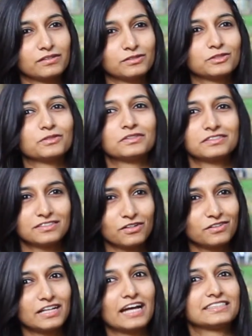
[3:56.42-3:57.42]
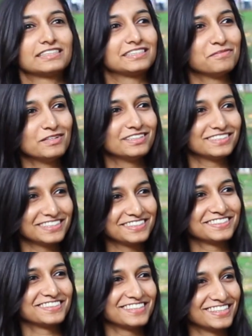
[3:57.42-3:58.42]
So it has a similar
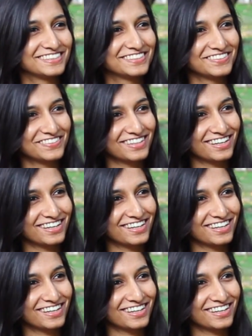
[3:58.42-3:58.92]
season as Stok